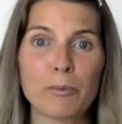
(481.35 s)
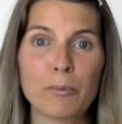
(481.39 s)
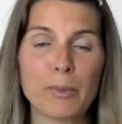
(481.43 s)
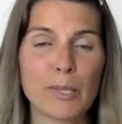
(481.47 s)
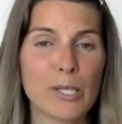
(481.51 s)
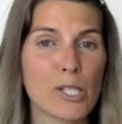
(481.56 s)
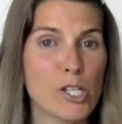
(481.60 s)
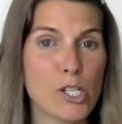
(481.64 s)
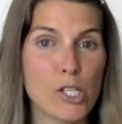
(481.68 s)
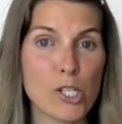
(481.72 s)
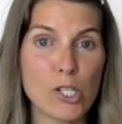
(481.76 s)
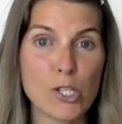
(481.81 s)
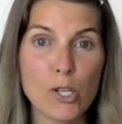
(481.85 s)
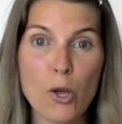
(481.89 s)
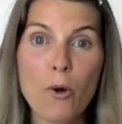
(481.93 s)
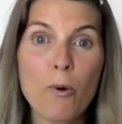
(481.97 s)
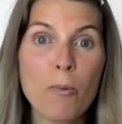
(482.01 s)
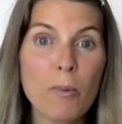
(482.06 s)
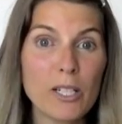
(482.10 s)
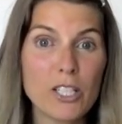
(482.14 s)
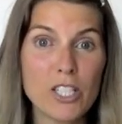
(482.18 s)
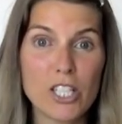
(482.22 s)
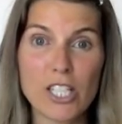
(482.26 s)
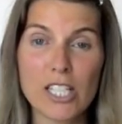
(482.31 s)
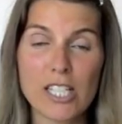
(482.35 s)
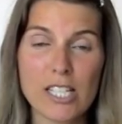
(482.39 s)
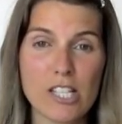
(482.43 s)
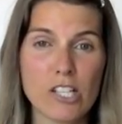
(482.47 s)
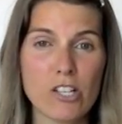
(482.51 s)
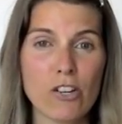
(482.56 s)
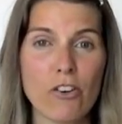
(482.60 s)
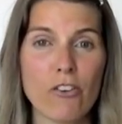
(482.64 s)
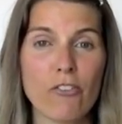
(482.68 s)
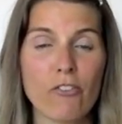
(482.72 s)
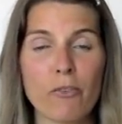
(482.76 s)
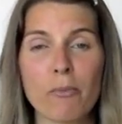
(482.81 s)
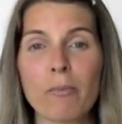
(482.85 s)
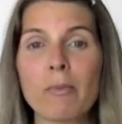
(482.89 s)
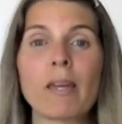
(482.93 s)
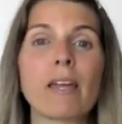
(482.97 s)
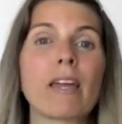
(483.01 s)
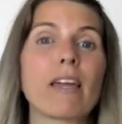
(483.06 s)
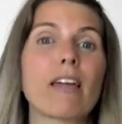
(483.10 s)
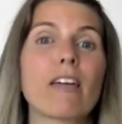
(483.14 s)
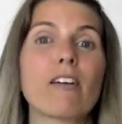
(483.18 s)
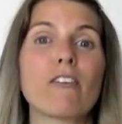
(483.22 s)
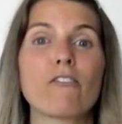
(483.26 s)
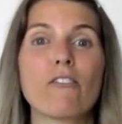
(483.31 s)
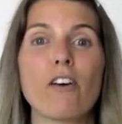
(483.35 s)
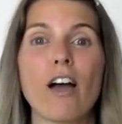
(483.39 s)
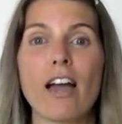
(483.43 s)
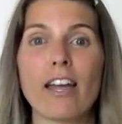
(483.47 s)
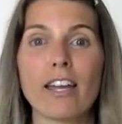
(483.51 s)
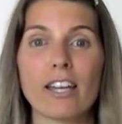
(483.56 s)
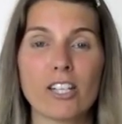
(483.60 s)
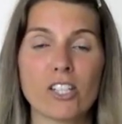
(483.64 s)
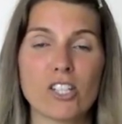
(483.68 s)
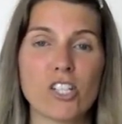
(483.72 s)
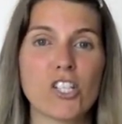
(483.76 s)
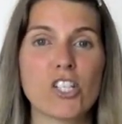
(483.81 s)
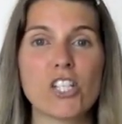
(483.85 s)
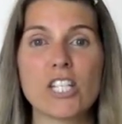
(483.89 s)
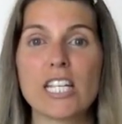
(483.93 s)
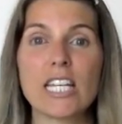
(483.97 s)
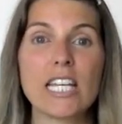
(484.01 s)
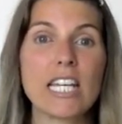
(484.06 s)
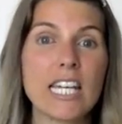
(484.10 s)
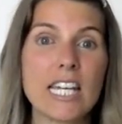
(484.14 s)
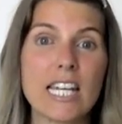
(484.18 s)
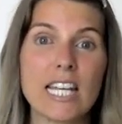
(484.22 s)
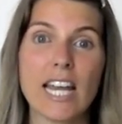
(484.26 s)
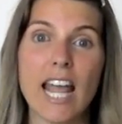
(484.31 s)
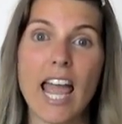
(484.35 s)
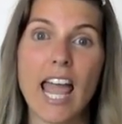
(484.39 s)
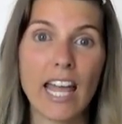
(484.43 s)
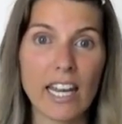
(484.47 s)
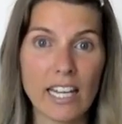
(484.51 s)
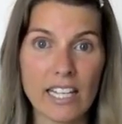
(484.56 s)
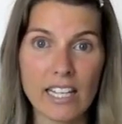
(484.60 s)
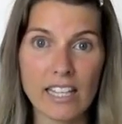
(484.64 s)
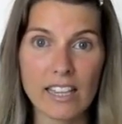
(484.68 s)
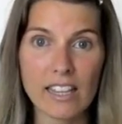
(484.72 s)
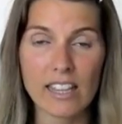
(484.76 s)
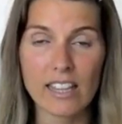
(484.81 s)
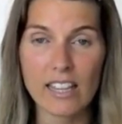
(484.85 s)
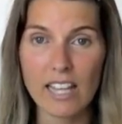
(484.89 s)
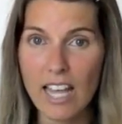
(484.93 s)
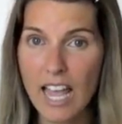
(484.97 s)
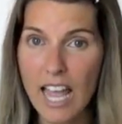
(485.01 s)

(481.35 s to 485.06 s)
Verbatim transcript: would be so much easier for me if I could just eat any